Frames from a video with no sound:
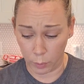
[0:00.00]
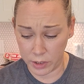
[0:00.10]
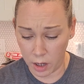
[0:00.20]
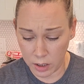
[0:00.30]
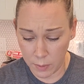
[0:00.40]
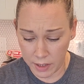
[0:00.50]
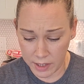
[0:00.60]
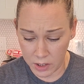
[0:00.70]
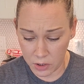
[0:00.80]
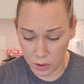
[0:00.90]
we talked about
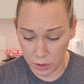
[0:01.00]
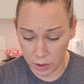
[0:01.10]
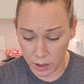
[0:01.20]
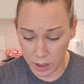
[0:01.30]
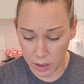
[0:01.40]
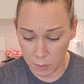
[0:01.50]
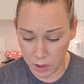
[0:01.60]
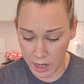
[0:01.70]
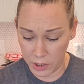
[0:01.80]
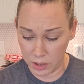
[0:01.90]
Section 230
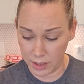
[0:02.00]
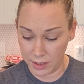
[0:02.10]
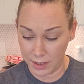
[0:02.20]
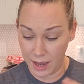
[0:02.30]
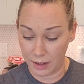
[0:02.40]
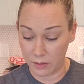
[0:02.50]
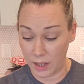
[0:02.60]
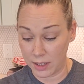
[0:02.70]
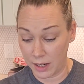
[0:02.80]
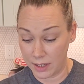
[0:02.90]
Communications Decency Act of
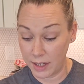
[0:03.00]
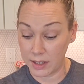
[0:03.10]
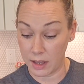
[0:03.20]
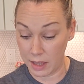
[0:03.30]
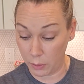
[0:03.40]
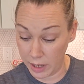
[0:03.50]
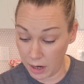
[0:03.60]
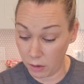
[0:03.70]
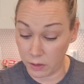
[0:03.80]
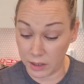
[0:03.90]
1996. They will
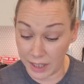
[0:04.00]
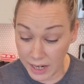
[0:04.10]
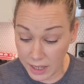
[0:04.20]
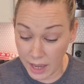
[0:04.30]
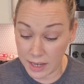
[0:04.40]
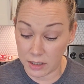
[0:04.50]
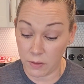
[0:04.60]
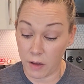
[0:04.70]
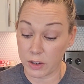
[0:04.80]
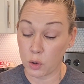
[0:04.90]
hear a related case
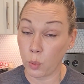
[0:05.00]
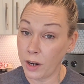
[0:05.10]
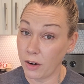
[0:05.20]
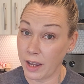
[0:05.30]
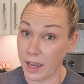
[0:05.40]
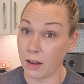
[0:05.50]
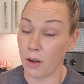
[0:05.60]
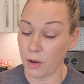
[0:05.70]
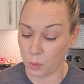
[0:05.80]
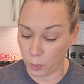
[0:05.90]
involving Twitter Inc.
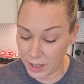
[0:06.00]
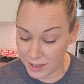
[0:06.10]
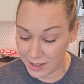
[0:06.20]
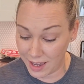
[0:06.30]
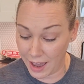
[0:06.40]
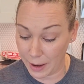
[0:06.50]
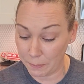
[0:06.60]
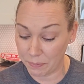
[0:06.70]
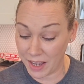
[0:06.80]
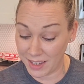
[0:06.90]
on
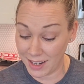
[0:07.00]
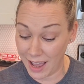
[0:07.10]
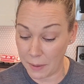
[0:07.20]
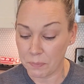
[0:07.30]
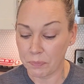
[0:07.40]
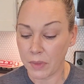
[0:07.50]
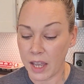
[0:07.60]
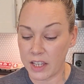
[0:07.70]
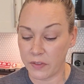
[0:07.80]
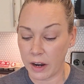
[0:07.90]
Wednesday. That's today
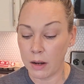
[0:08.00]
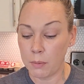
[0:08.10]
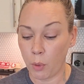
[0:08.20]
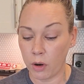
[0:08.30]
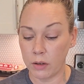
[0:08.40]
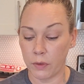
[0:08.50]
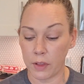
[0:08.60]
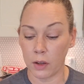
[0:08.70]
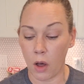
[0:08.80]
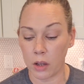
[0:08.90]
it's very important for
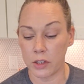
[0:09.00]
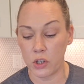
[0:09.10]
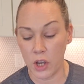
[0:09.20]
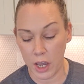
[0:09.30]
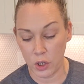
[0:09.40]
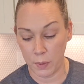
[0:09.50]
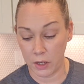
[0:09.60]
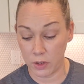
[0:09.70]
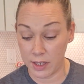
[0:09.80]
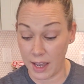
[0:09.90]
the law to change,
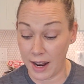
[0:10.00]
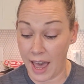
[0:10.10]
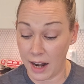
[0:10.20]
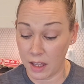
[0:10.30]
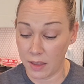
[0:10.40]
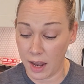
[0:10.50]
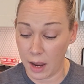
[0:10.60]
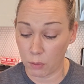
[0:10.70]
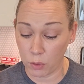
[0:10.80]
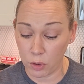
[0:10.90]
Beatrice said, adding that
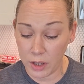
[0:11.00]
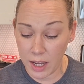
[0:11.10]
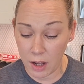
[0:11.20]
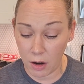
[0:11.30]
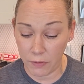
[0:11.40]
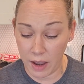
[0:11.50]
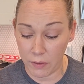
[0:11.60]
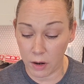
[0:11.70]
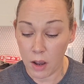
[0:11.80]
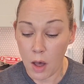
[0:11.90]
a ruling in her
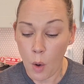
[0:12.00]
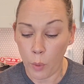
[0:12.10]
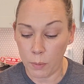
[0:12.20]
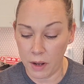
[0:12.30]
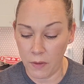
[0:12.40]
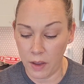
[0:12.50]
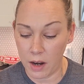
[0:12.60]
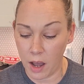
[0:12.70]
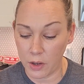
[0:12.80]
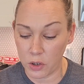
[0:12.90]
favor would benefit
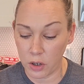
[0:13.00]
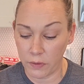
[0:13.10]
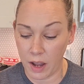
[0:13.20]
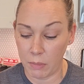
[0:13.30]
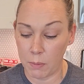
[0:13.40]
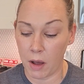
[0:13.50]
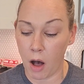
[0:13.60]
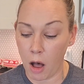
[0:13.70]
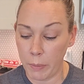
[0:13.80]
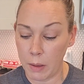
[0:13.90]
not just her family, but
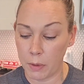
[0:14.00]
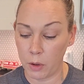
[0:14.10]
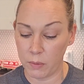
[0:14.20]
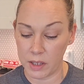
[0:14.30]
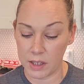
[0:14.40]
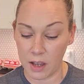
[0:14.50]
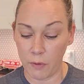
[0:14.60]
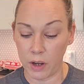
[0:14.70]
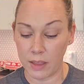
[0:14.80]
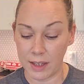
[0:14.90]
all people who have been
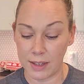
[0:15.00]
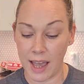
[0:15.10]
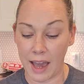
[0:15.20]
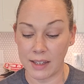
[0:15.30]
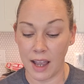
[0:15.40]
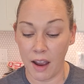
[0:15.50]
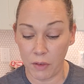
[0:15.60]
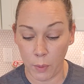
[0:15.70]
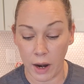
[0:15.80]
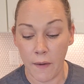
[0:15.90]
suffering these attacks
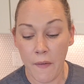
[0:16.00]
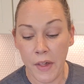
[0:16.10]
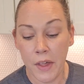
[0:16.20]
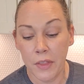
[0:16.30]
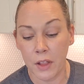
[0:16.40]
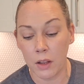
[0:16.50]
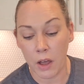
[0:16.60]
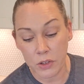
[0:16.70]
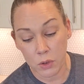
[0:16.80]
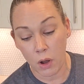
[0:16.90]
everywhere. The
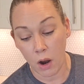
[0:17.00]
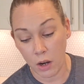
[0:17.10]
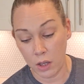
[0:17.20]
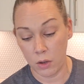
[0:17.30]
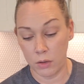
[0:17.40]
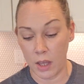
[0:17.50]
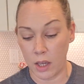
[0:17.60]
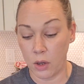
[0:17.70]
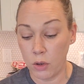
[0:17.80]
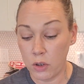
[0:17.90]
lawsuit argued
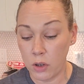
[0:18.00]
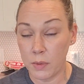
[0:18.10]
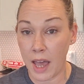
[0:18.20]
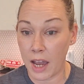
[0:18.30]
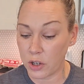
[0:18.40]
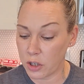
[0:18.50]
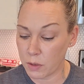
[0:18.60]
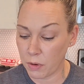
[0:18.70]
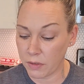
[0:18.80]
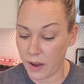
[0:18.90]
that YouTube's actions
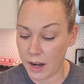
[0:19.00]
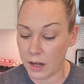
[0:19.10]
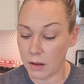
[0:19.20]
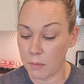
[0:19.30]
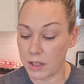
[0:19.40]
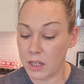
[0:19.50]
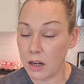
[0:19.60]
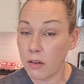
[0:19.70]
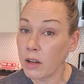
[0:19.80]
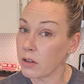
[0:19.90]
provided
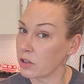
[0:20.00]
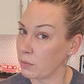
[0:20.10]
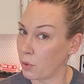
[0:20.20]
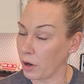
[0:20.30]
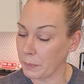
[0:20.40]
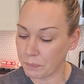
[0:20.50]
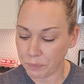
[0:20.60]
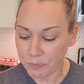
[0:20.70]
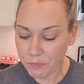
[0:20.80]
material support